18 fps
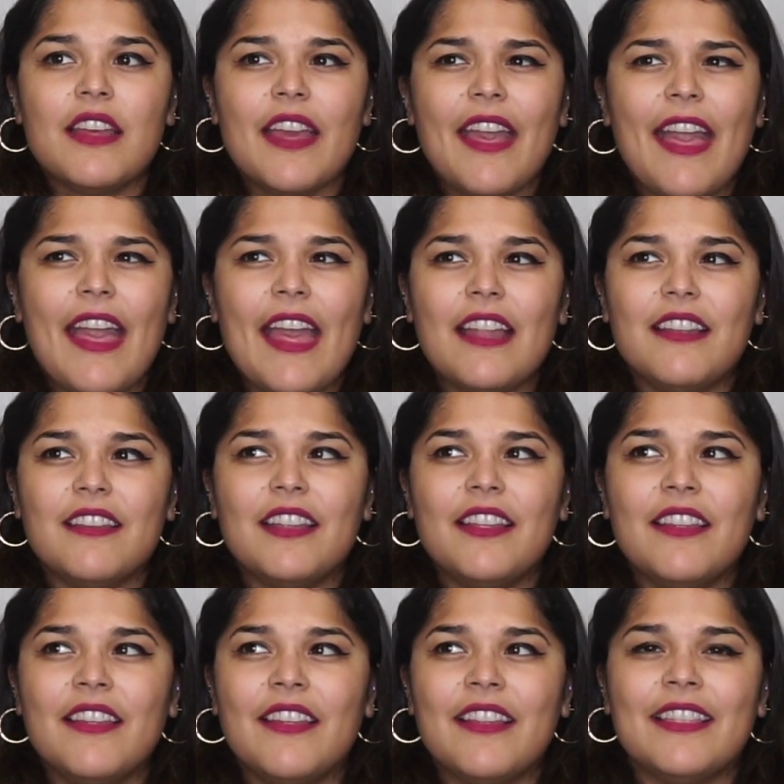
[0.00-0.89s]
And
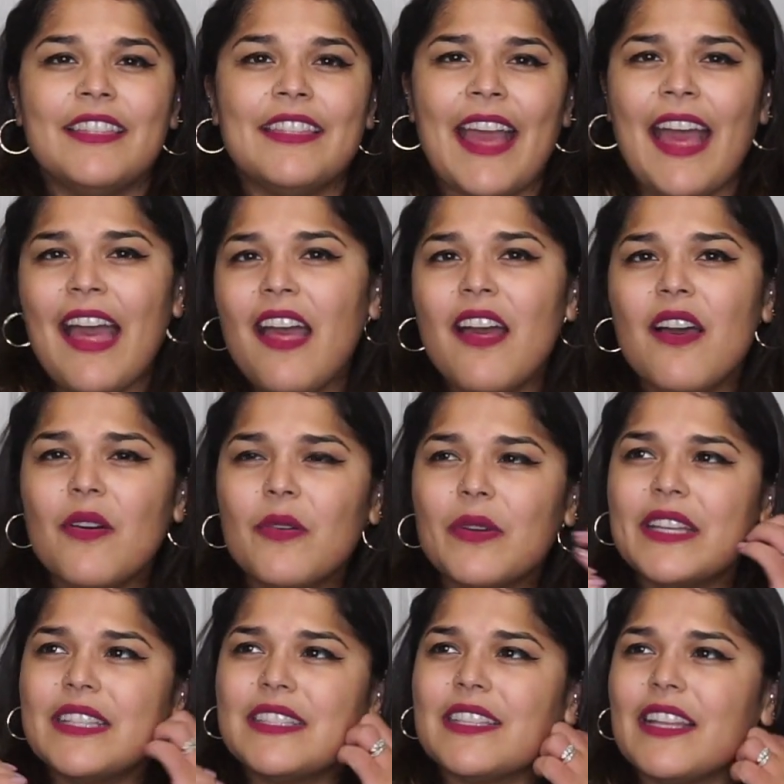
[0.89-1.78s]
now
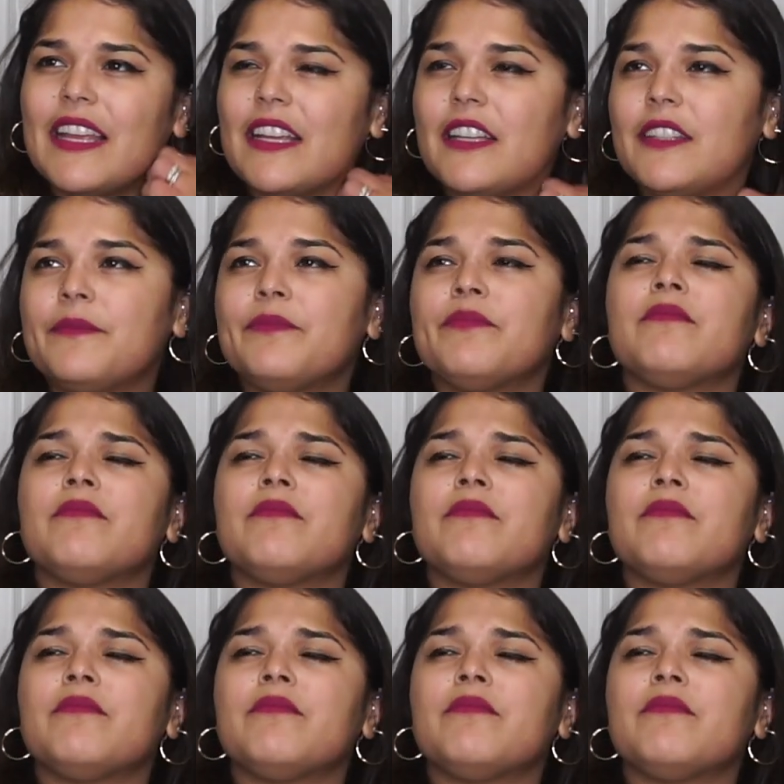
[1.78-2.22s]
it's like,